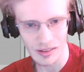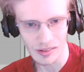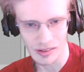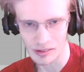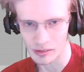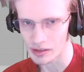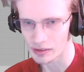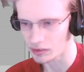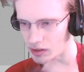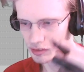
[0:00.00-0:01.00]
And then
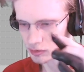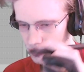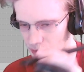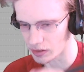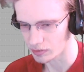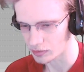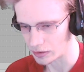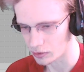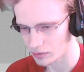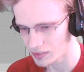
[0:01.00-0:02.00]
I'll expand that
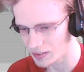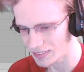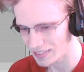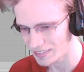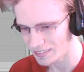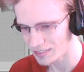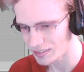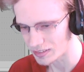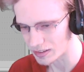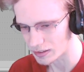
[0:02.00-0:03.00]
later.
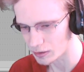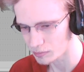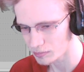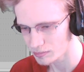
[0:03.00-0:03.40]
Thank you.